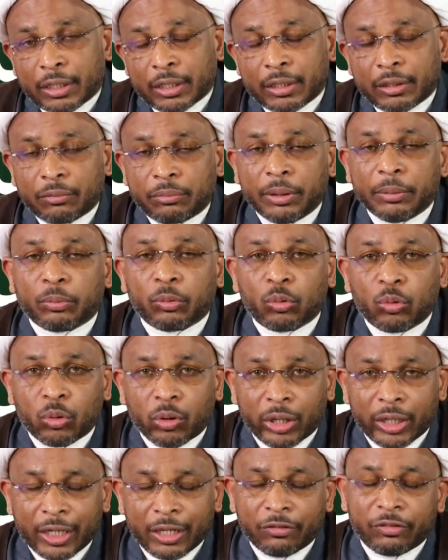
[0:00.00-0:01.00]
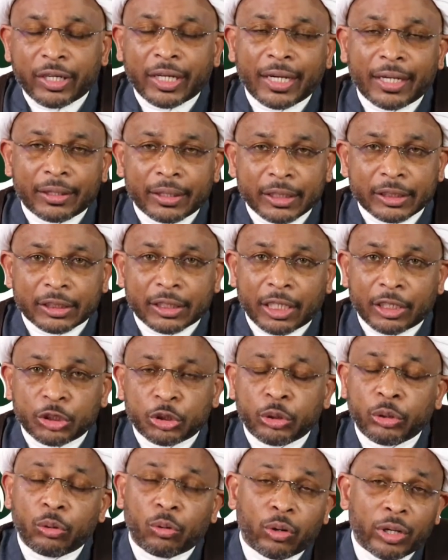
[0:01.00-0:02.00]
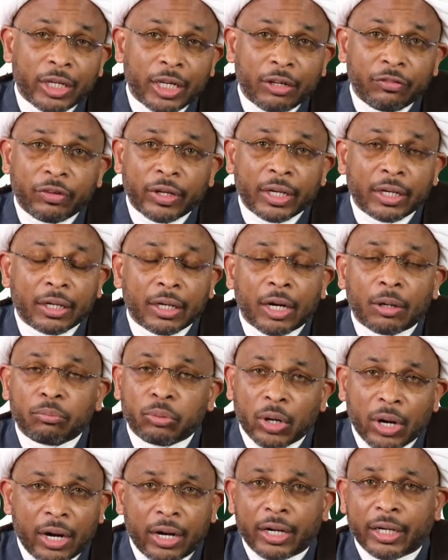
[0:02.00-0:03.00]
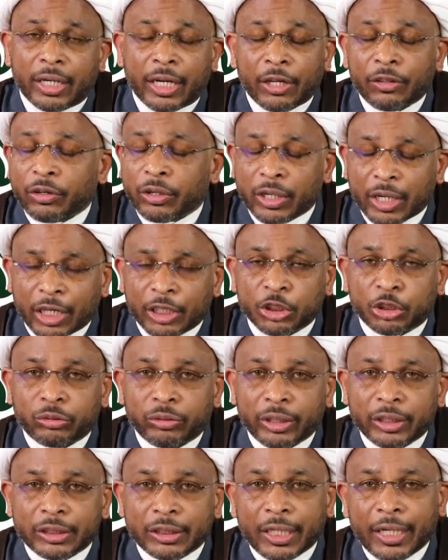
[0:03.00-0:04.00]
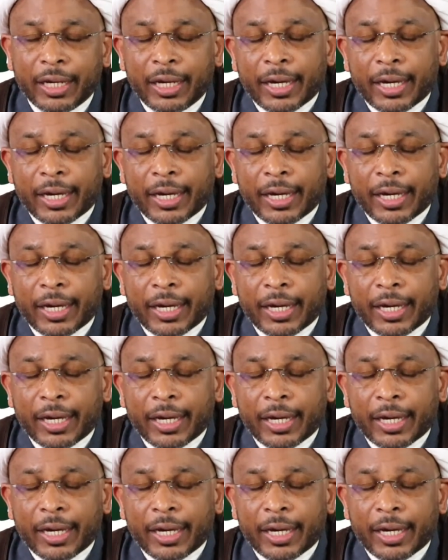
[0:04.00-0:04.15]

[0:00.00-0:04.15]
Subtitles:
people who are living in this country or living abroad, other countries.